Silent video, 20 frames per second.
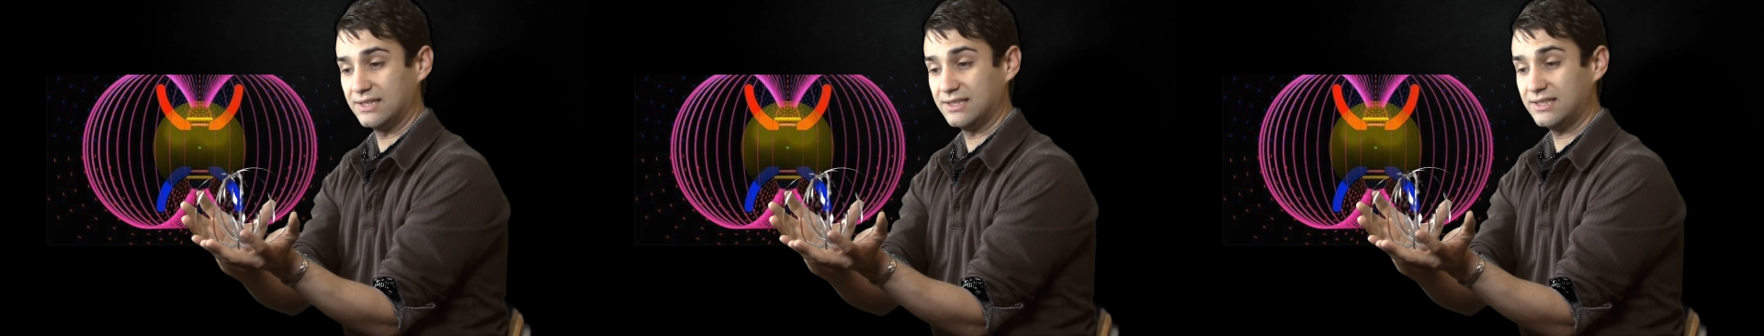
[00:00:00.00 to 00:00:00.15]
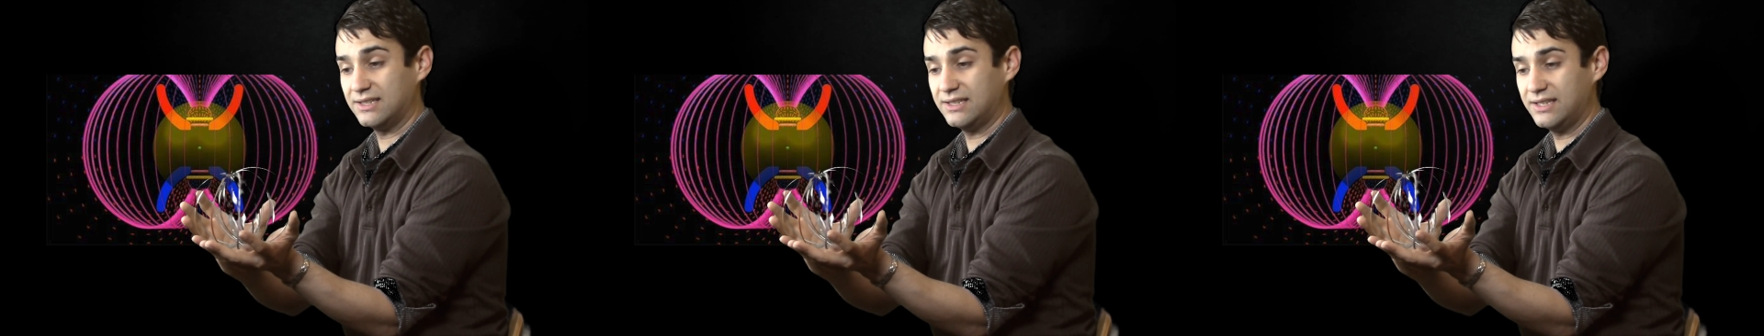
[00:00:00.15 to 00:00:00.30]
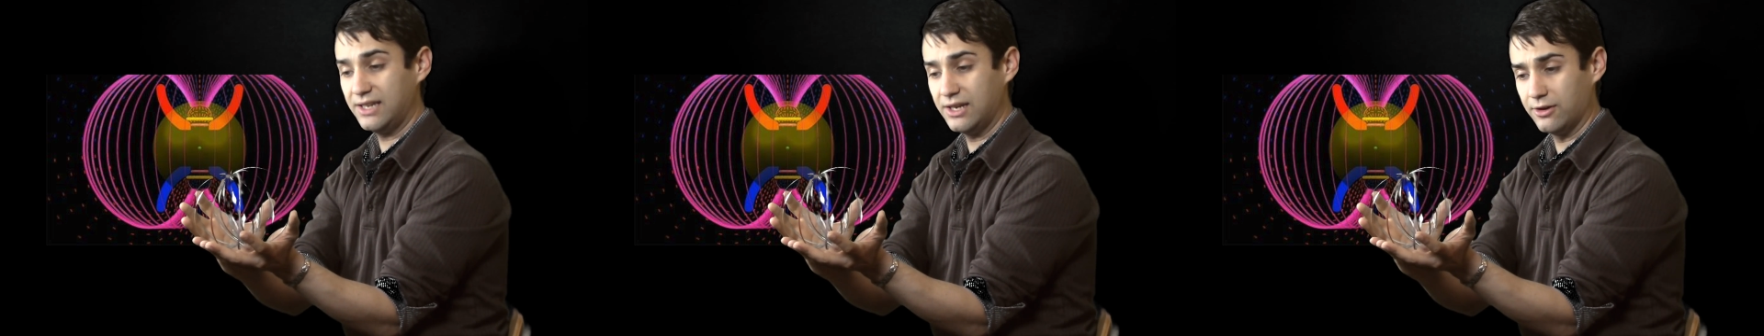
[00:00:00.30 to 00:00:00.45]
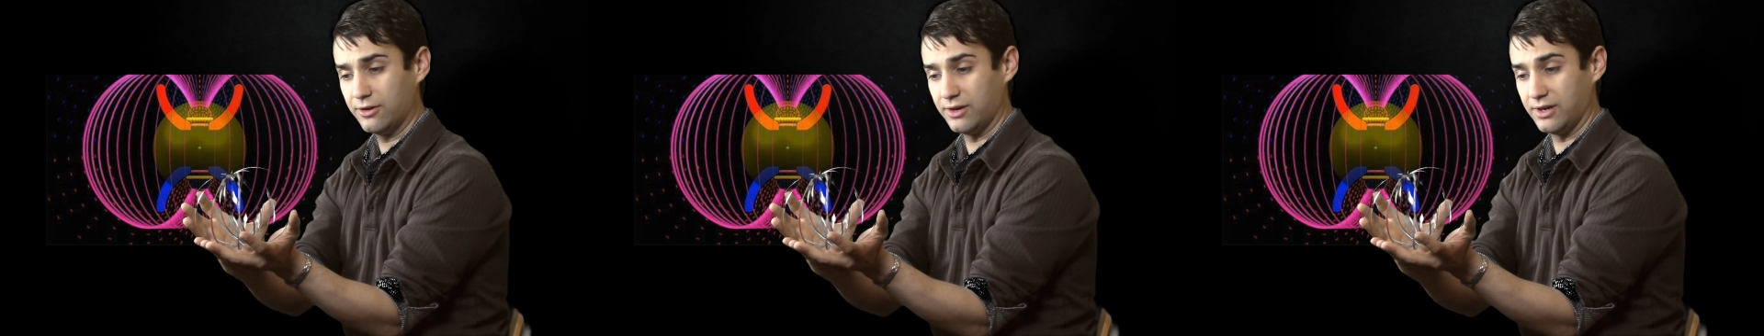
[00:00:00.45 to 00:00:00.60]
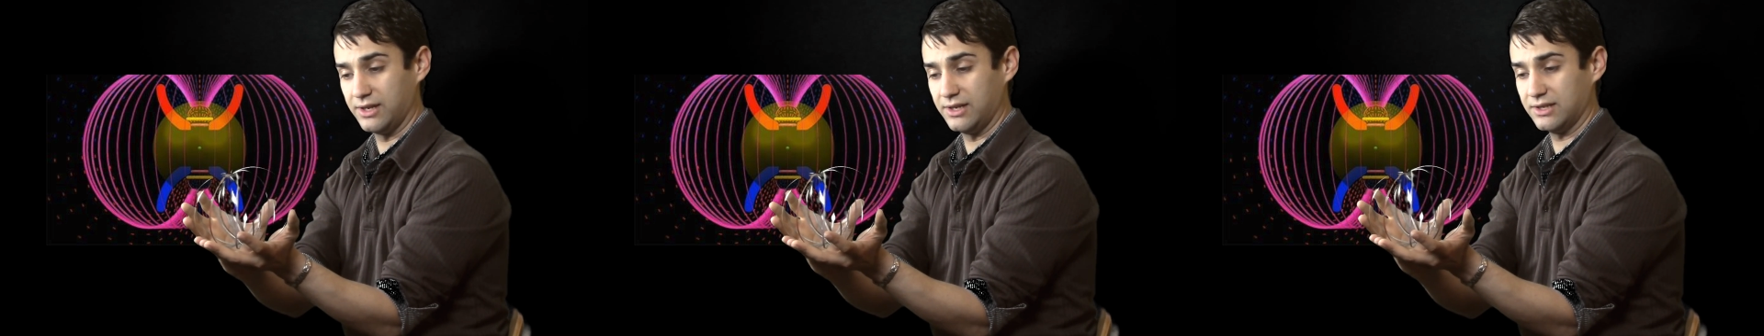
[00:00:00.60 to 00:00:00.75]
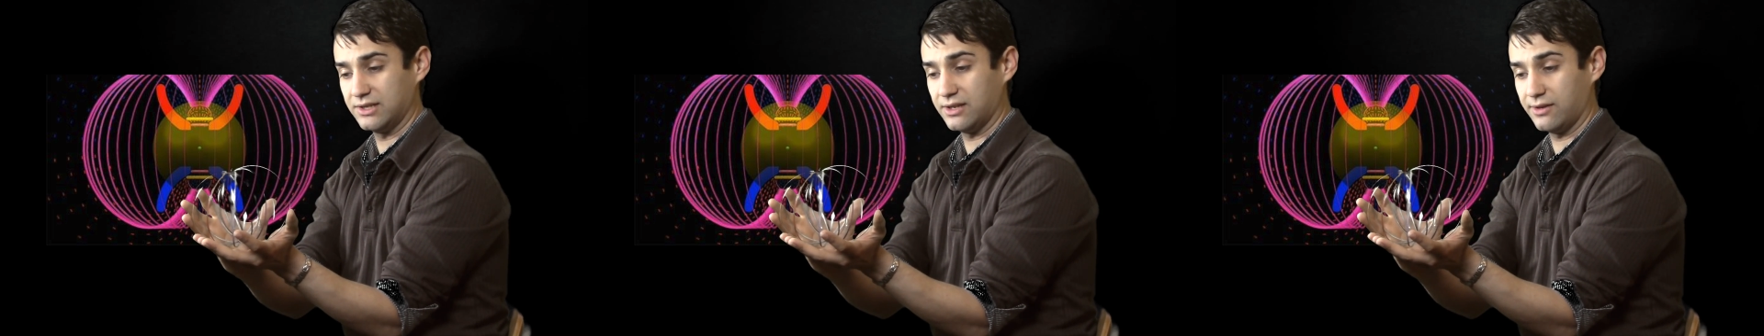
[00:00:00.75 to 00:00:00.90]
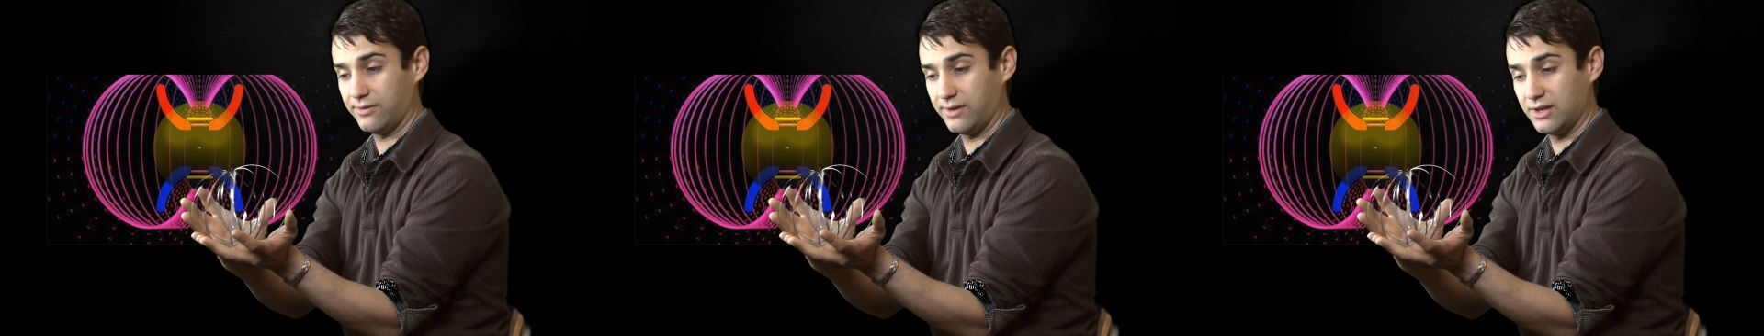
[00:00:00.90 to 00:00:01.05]

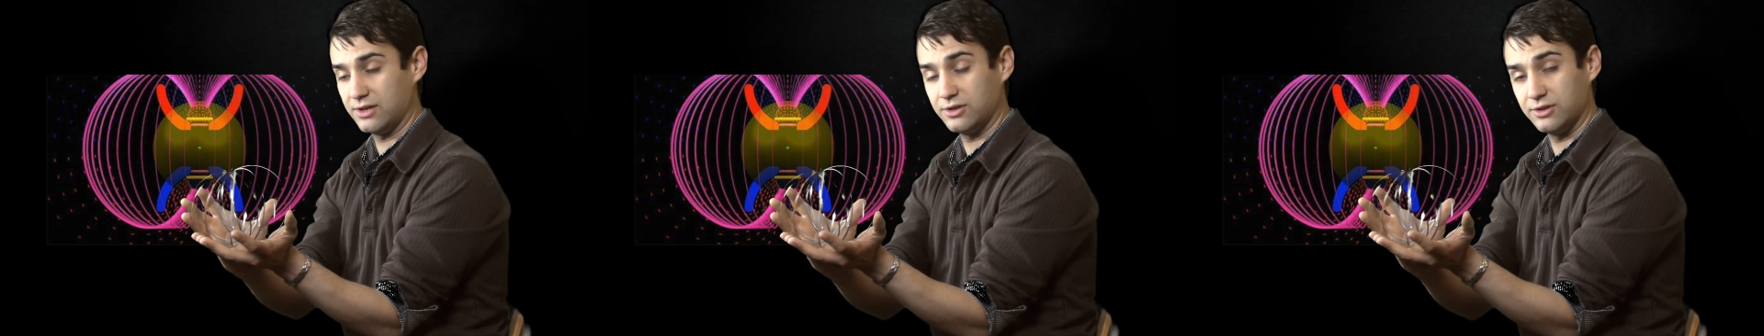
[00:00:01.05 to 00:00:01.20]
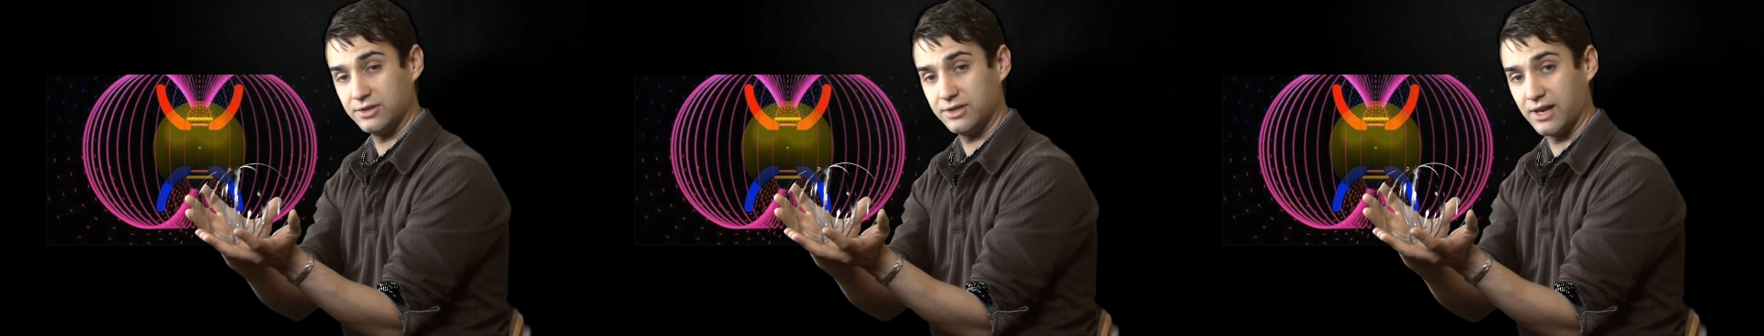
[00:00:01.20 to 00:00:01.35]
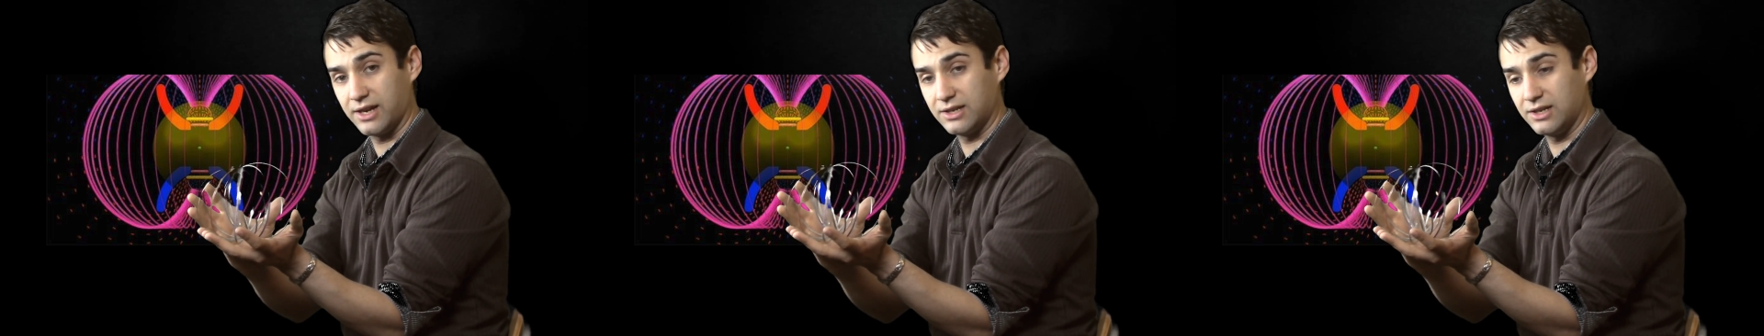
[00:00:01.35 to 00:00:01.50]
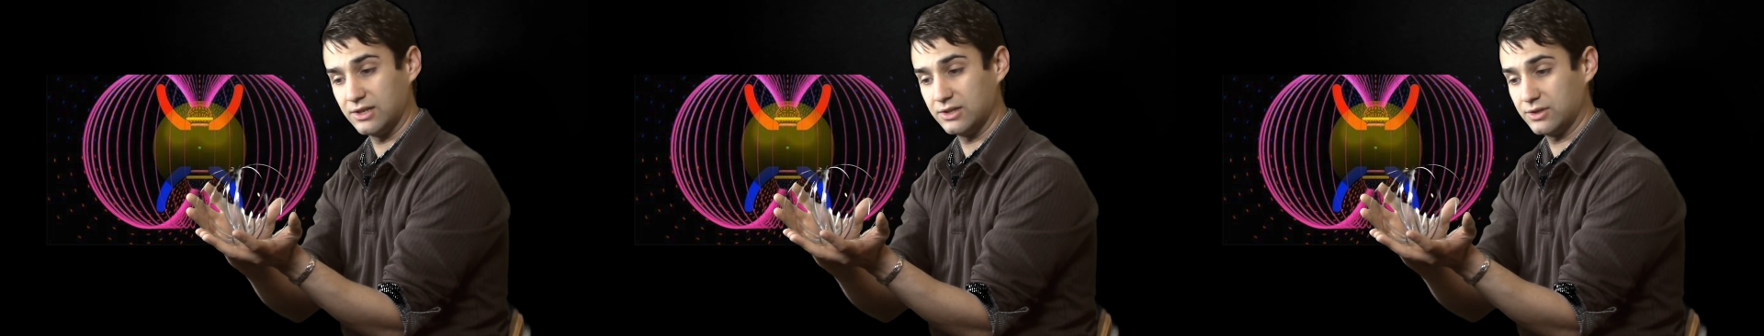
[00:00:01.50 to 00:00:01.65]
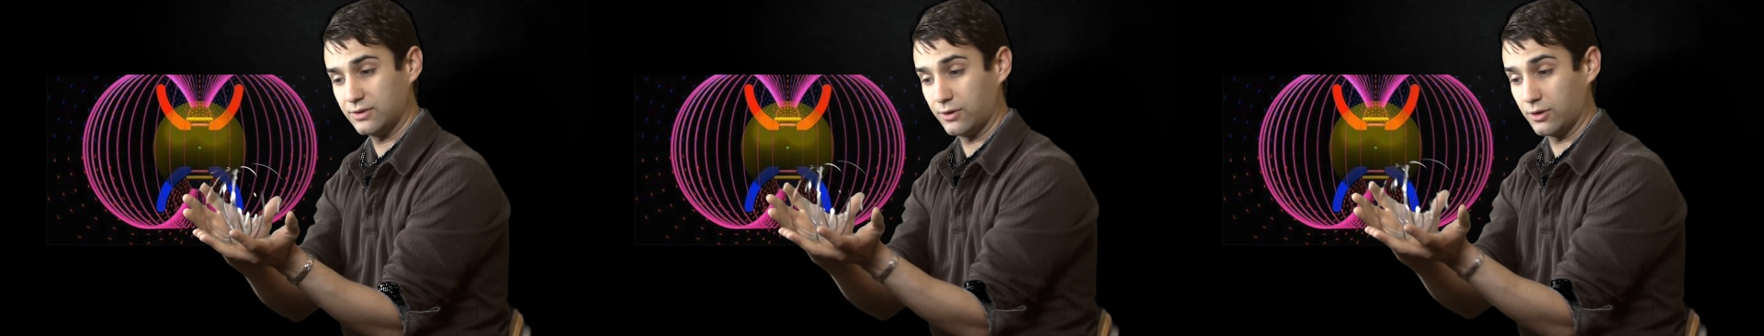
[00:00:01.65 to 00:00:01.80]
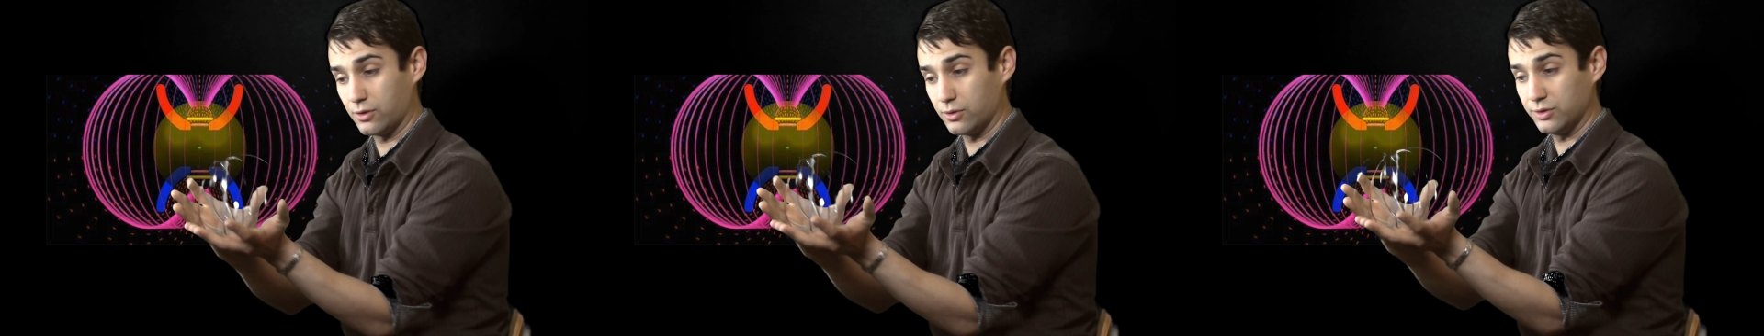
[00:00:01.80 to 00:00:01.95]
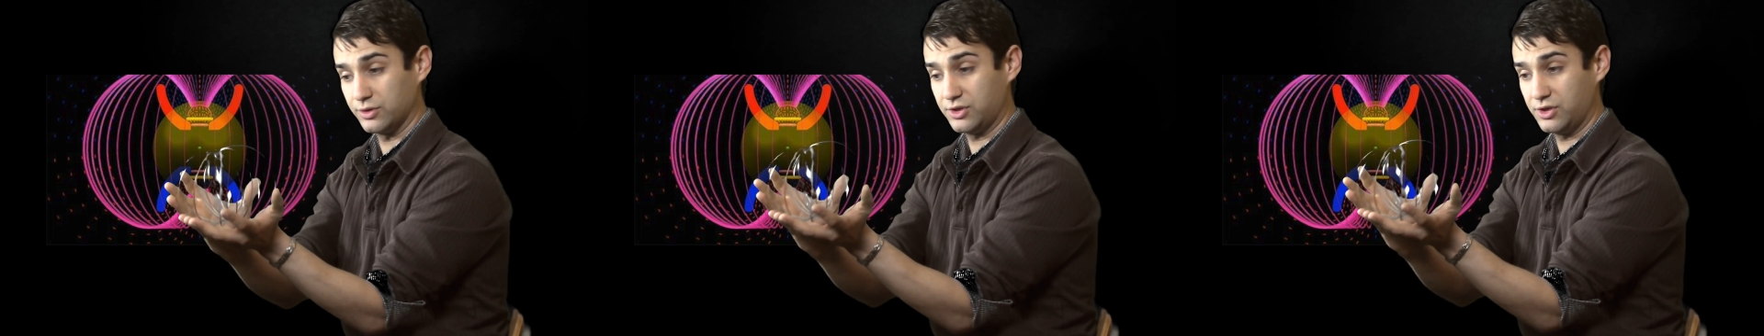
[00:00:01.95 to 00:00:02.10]
series of intersecting
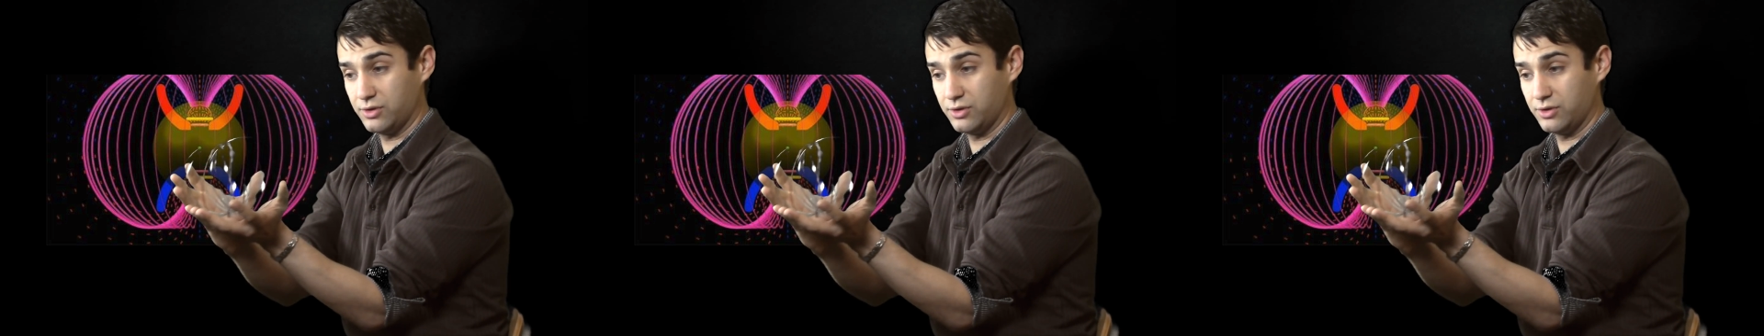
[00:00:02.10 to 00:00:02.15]
circles,